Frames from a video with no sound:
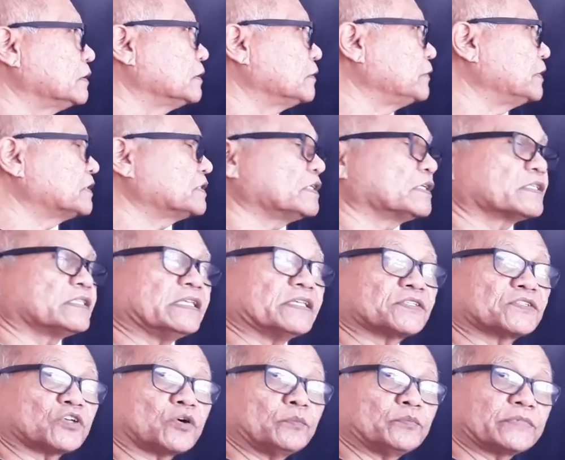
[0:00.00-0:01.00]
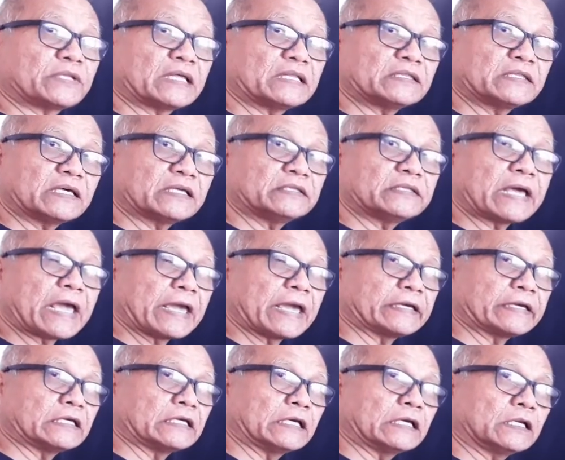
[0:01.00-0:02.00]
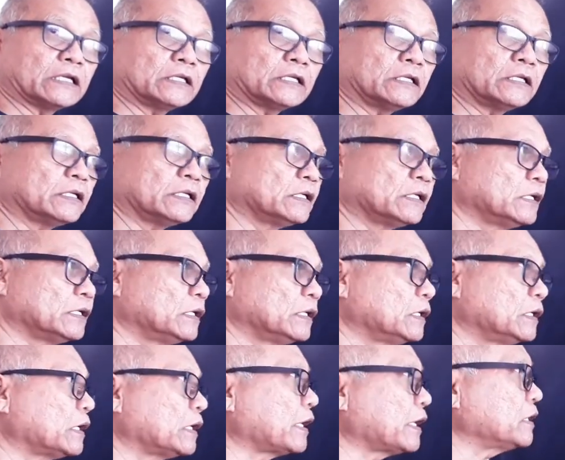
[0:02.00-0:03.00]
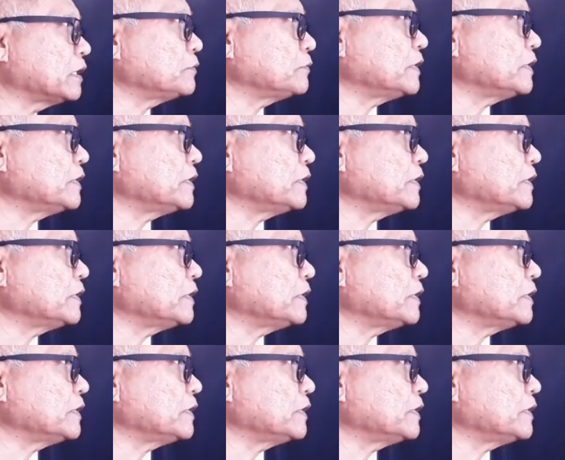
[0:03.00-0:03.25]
which is the subtended angle, and